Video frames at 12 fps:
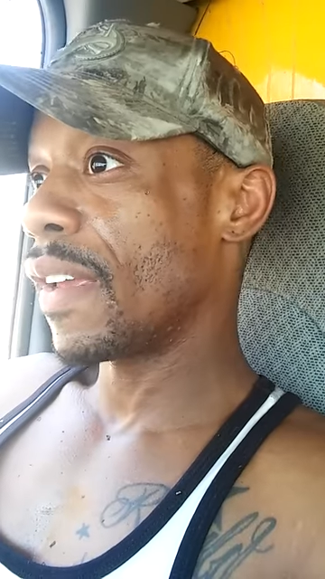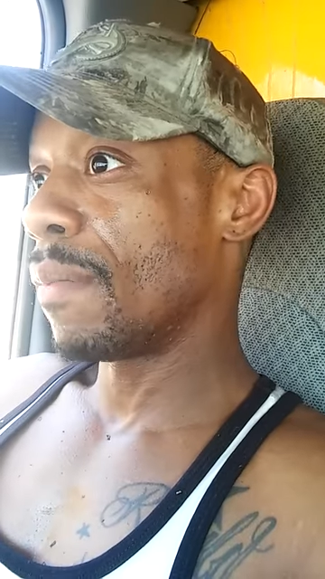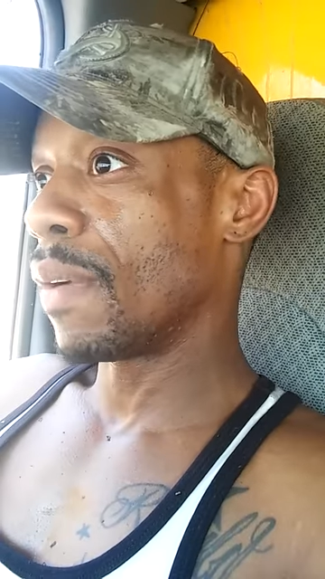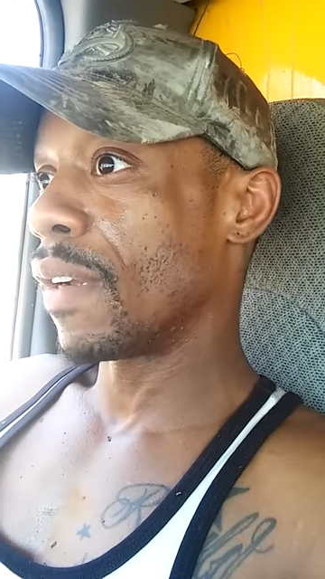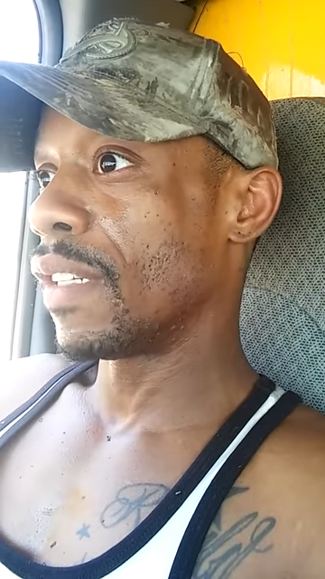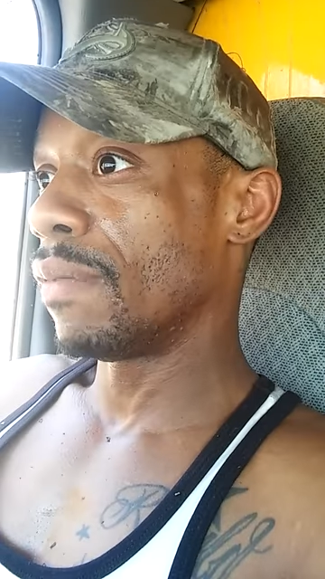Can
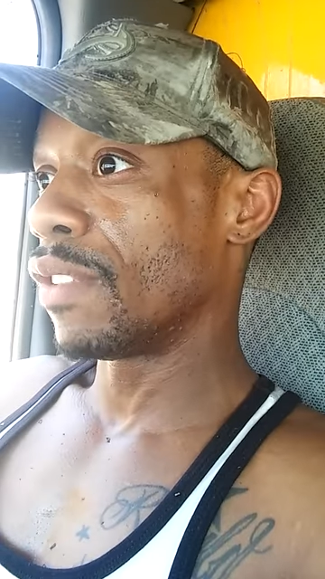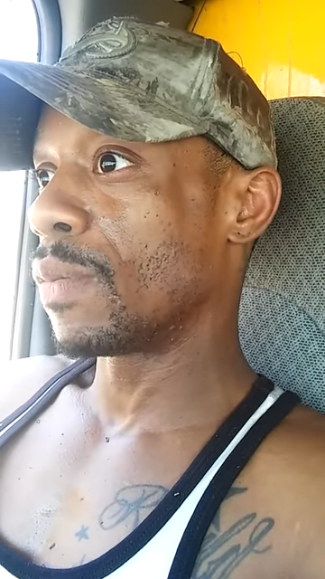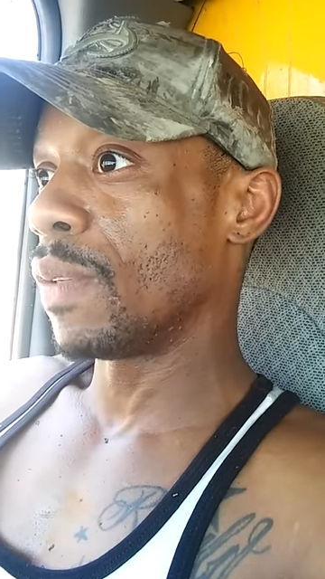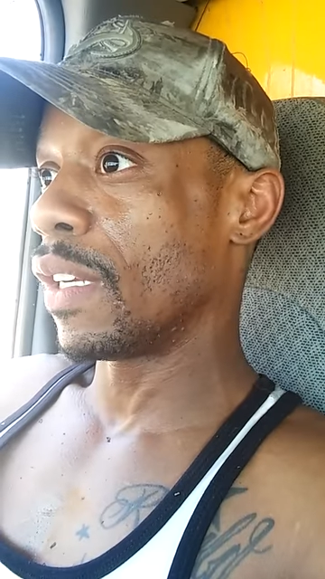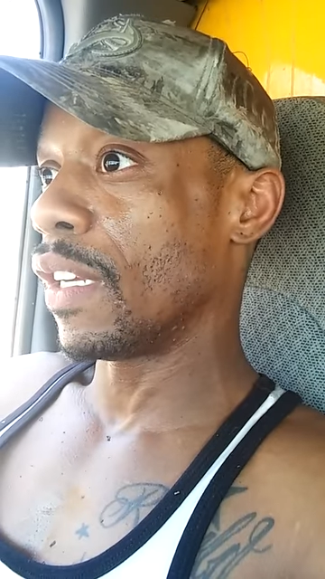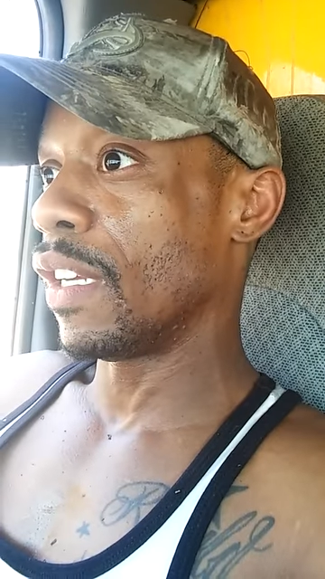barely even
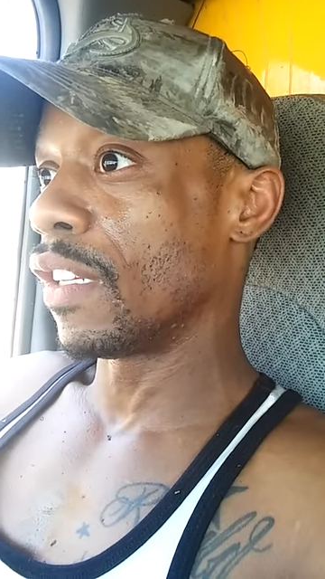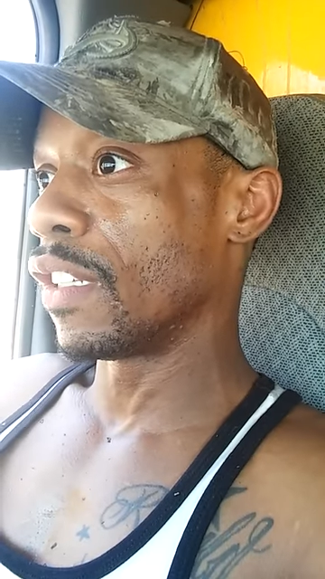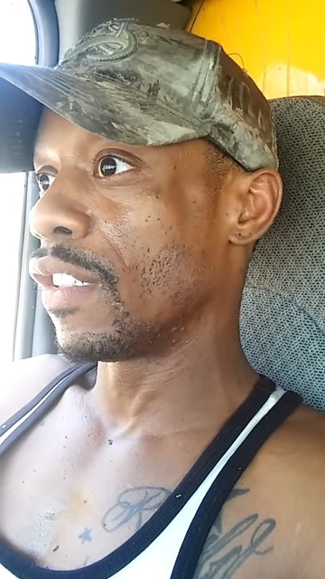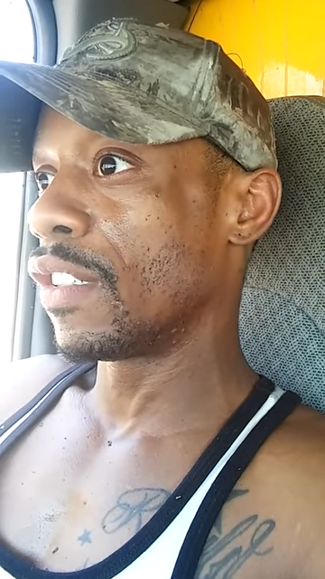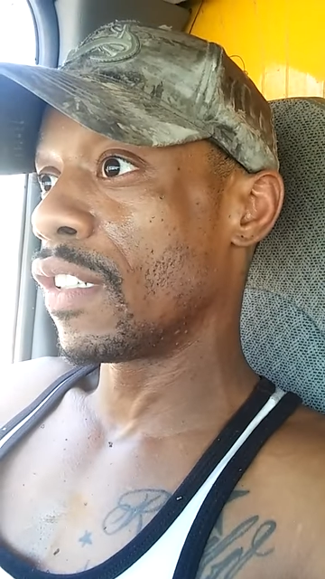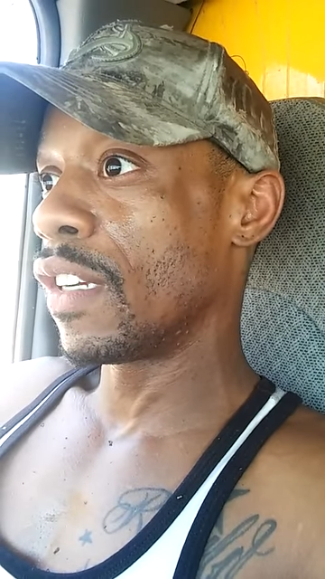speak
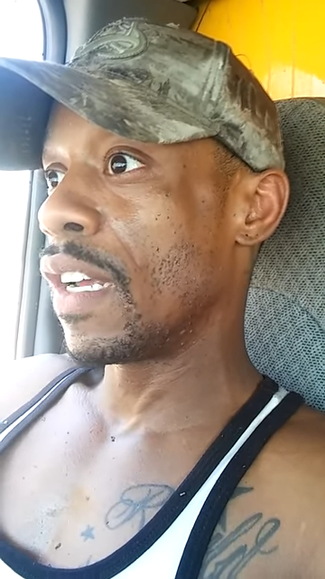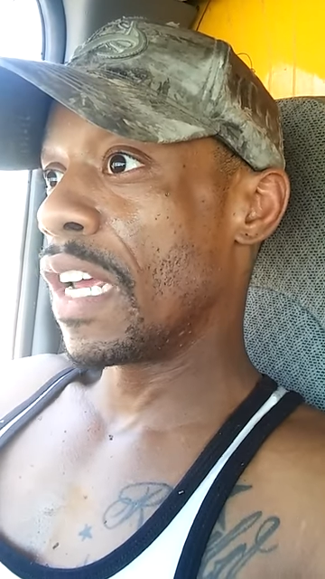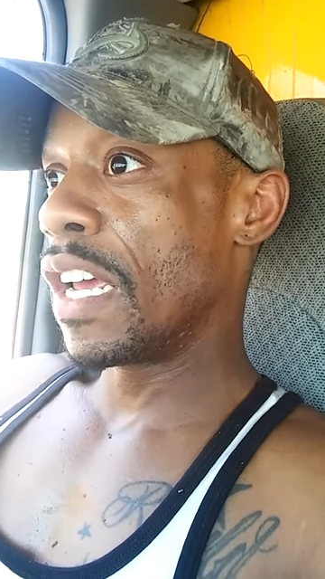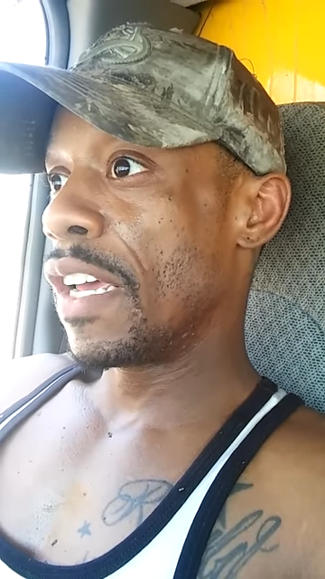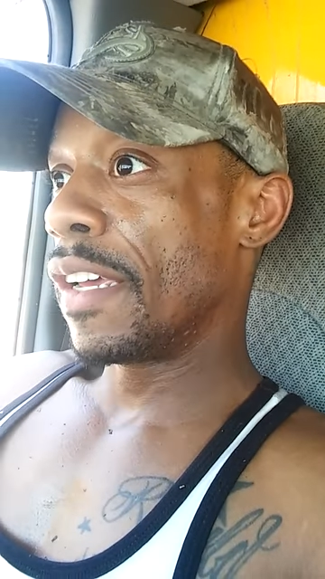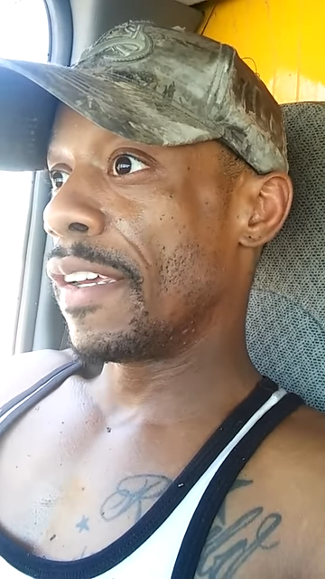English.
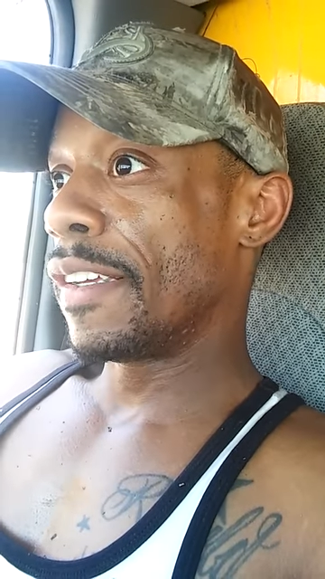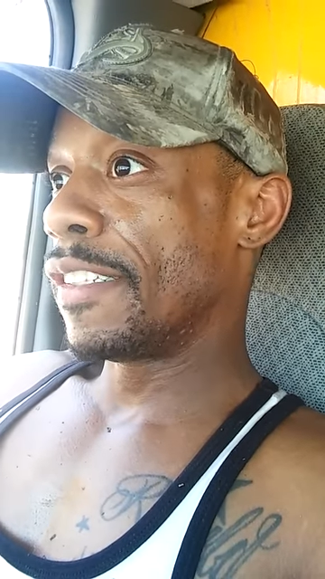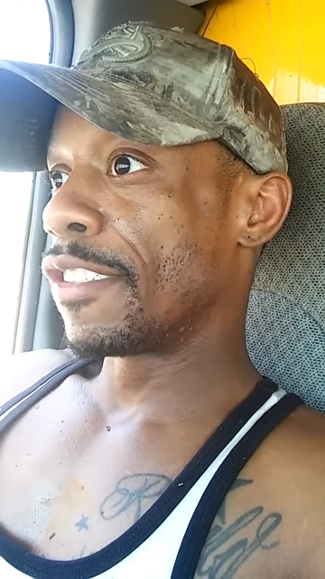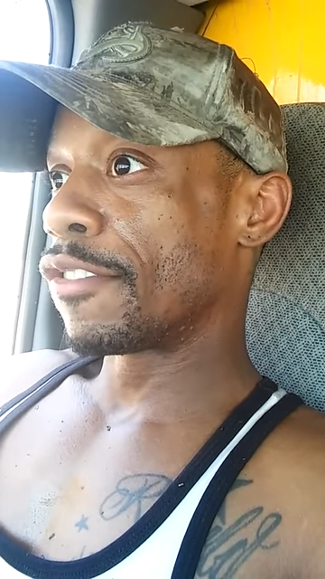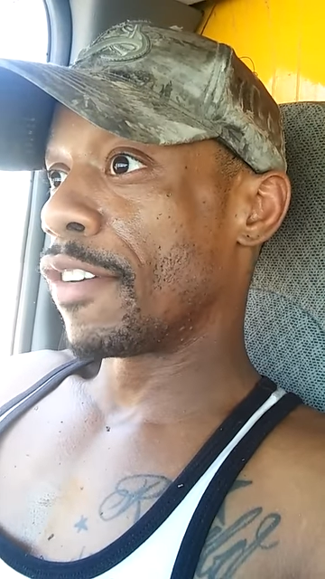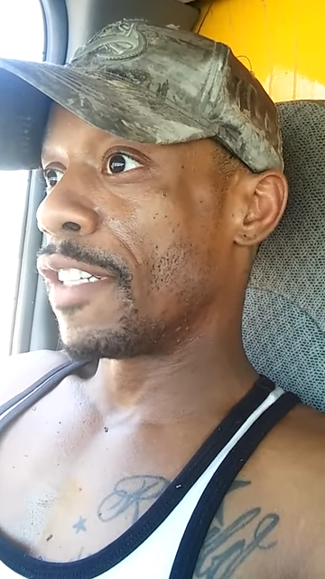
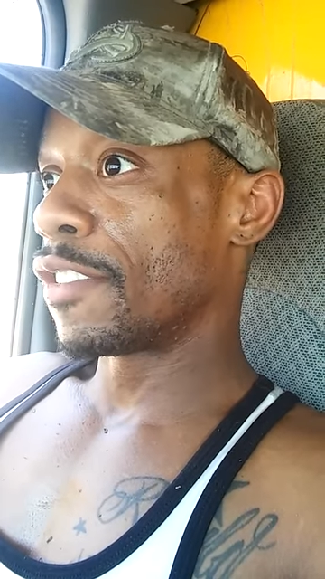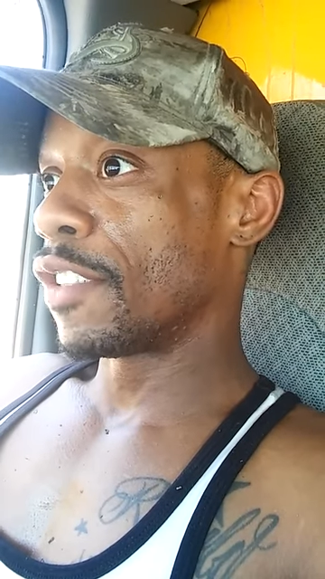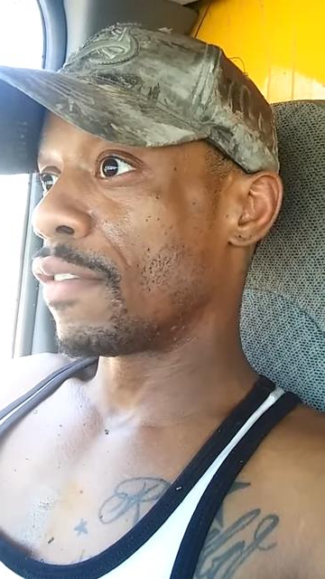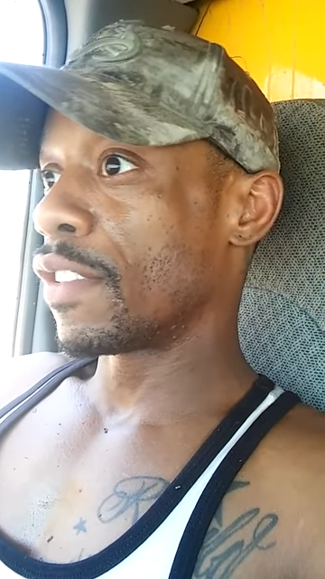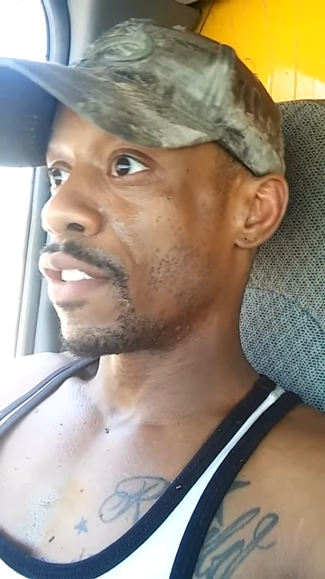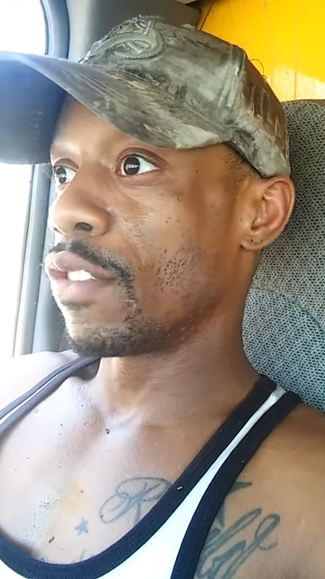Strange
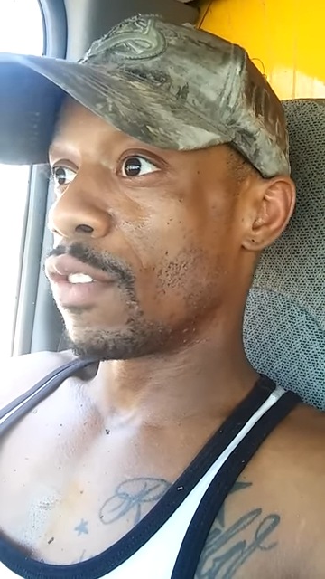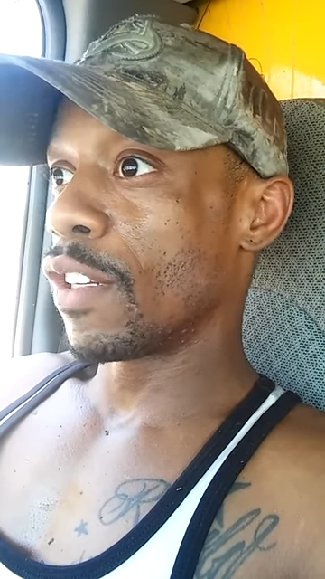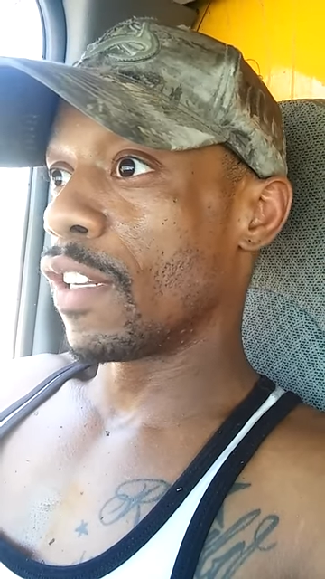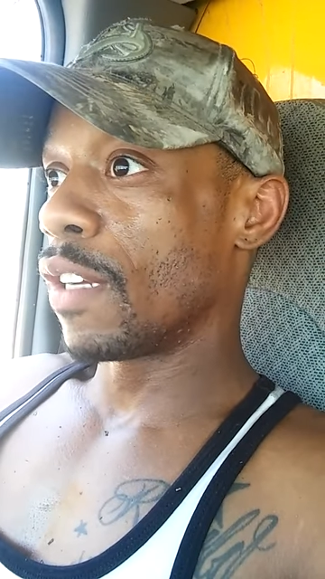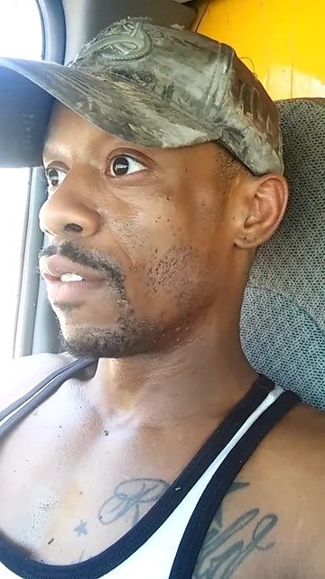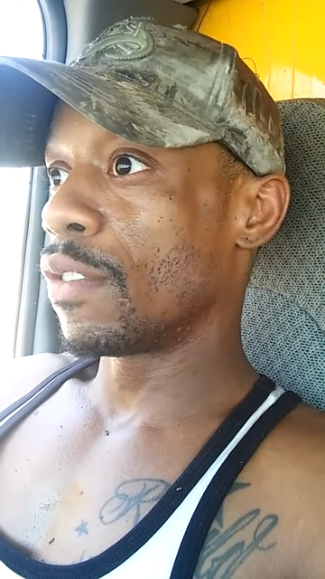enough, that's the
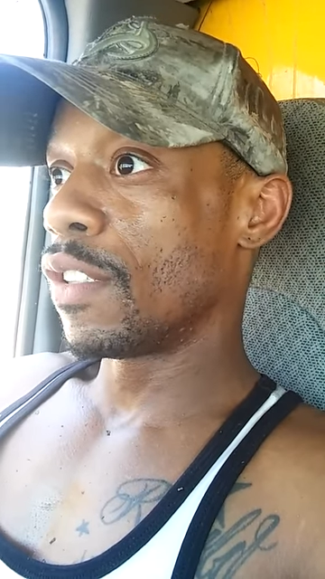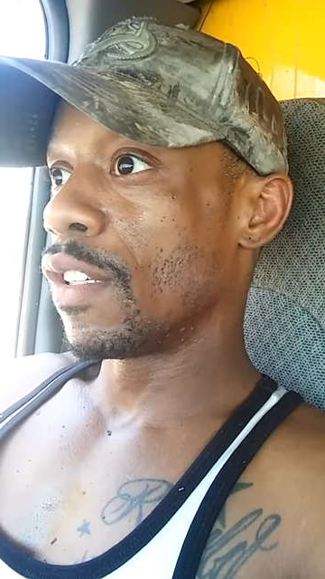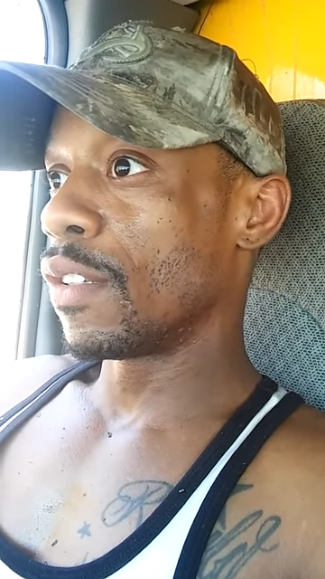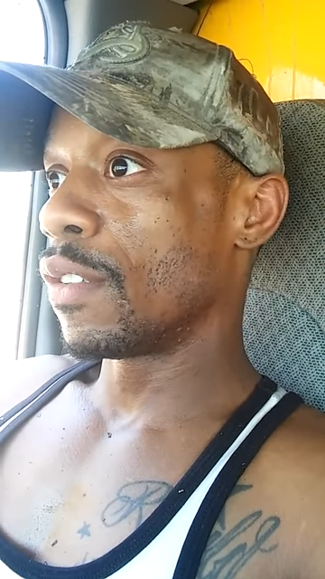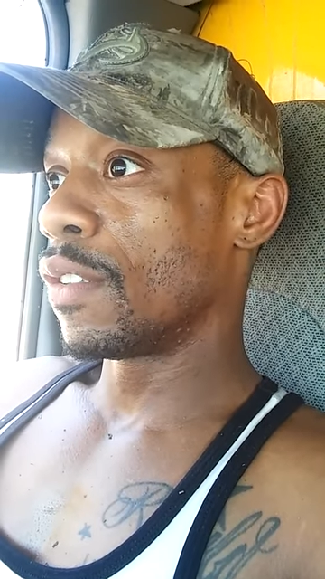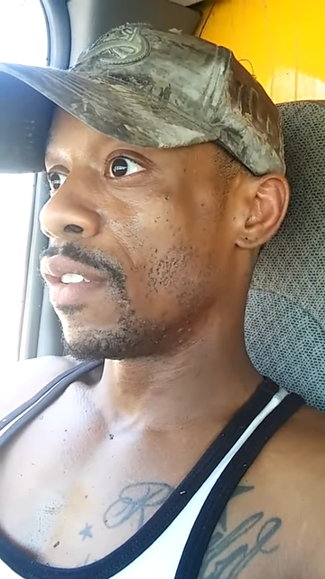only language he
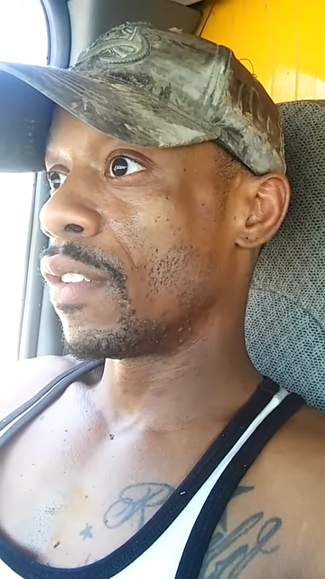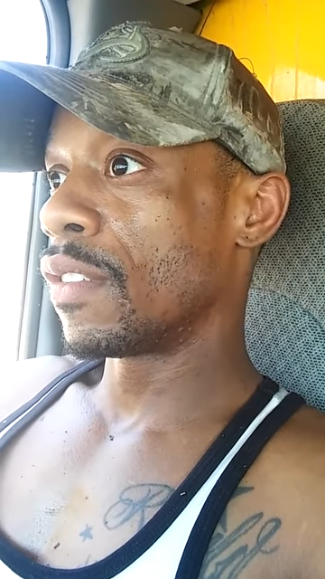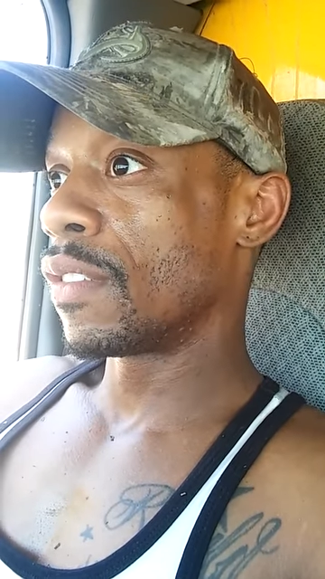knows.